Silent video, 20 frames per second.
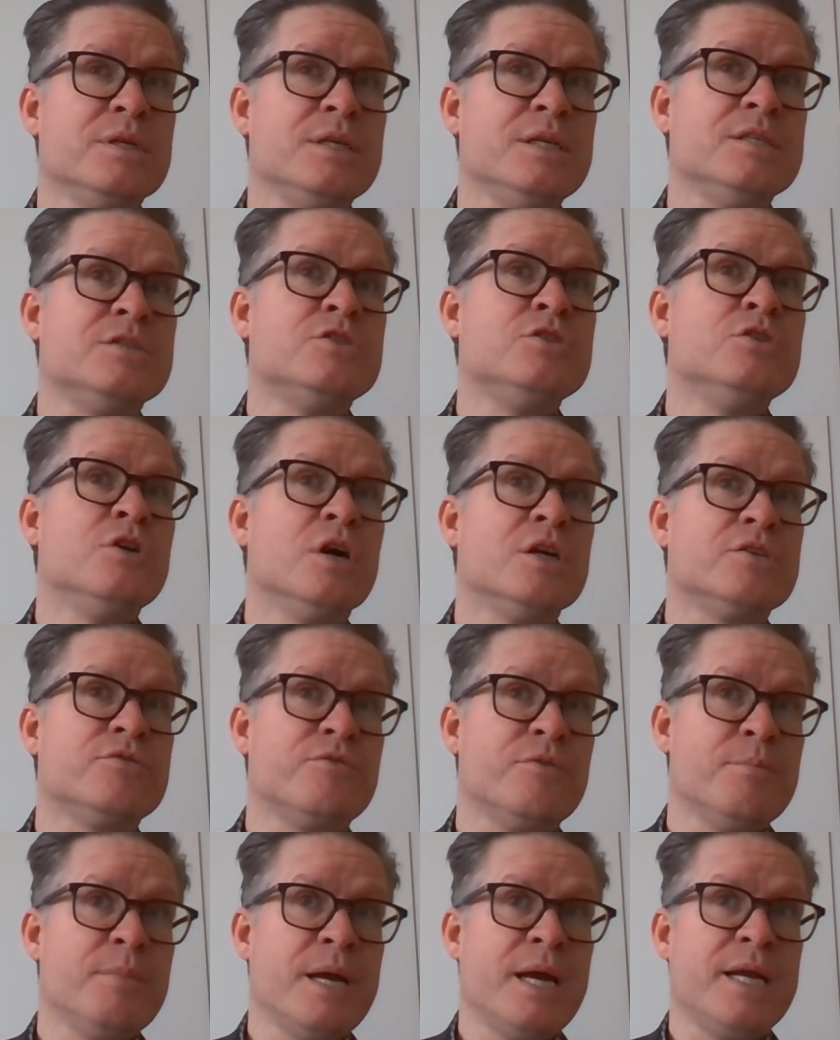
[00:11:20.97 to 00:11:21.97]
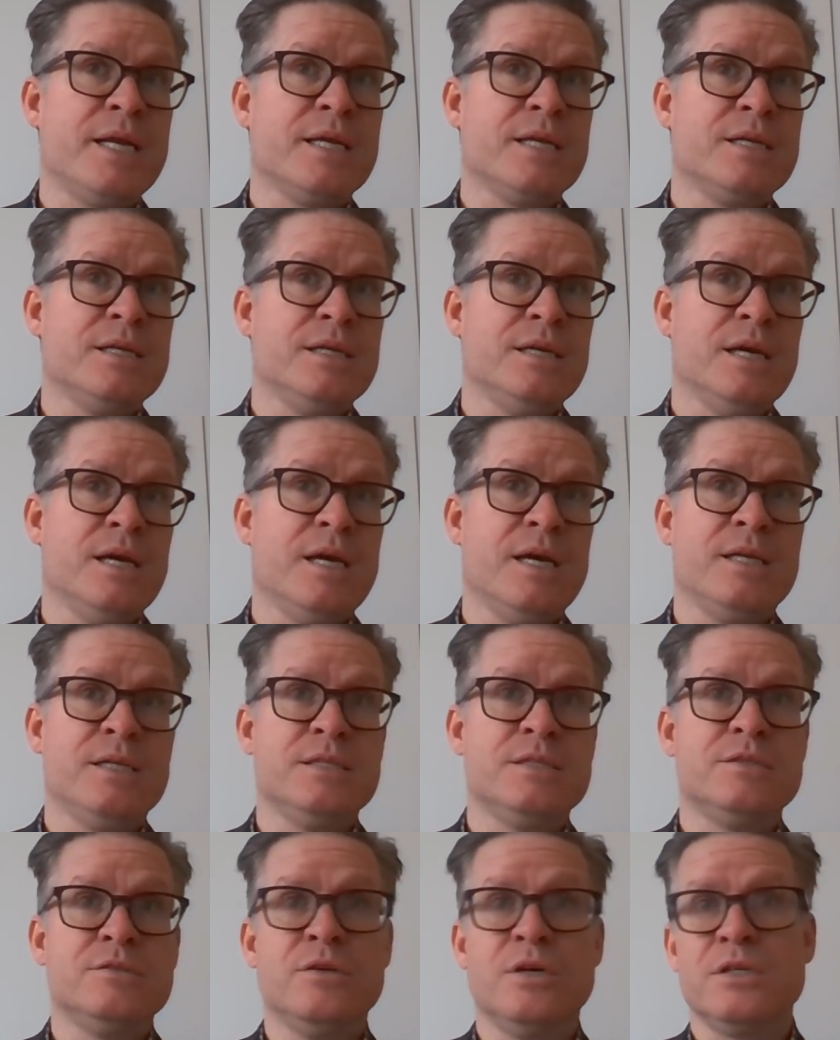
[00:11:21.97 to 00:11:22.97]
it's not dramatically, and
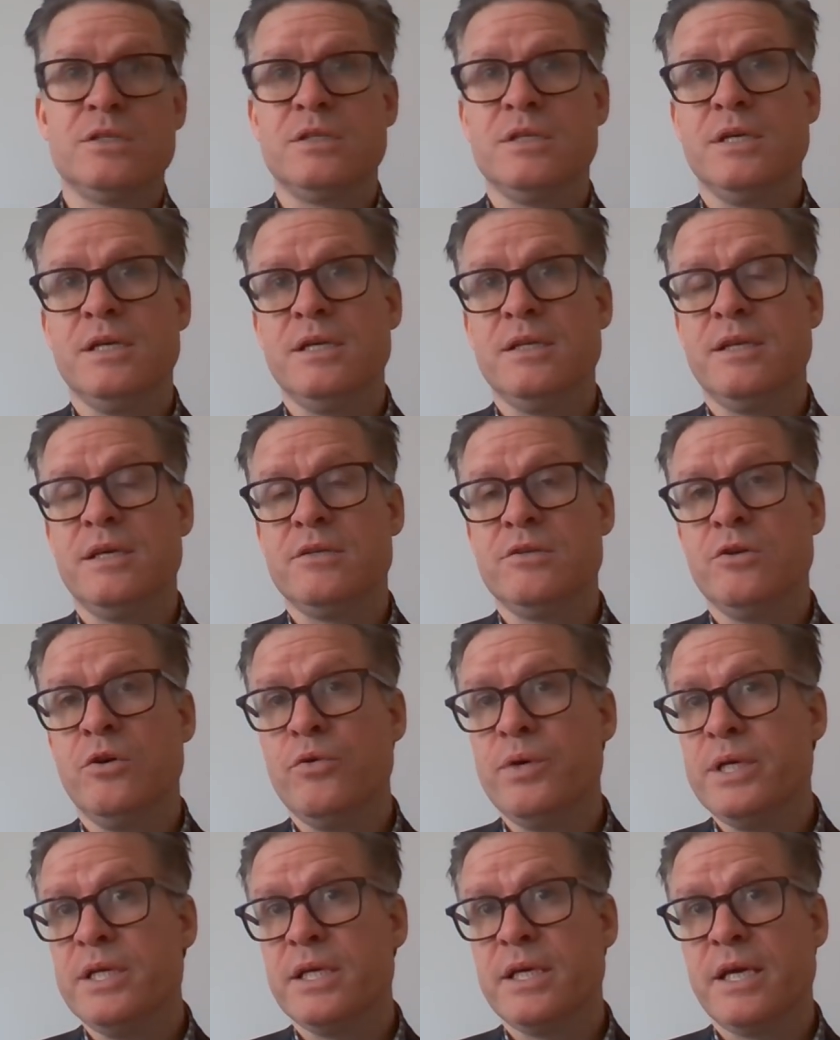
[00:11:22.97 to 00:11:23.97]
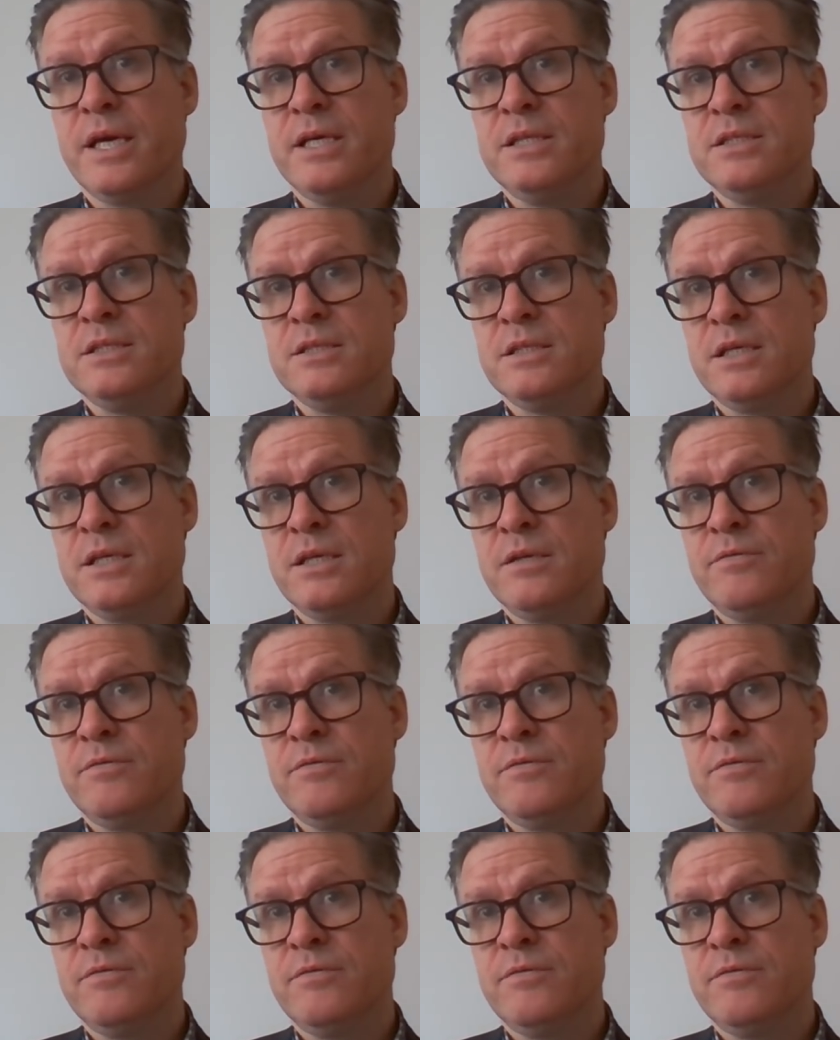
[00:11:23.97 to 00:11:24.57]
there's no indication that